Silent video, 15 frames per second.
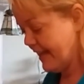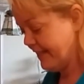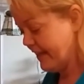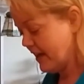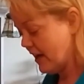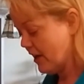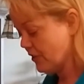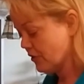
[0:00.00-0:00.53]
And
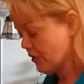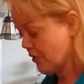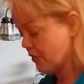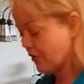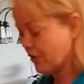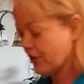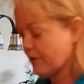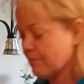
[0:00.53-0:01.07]
the other
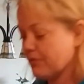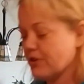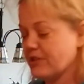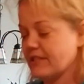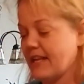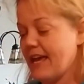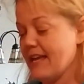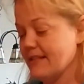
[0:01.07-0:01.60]
30%
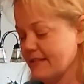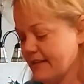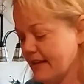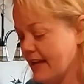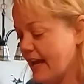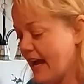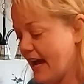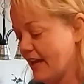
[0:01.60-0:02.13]

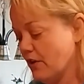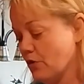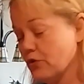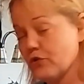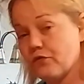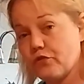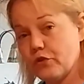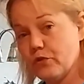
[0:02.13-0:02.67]
I
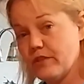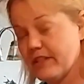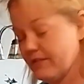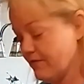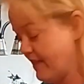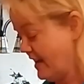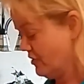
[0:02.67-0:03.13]
use fruits and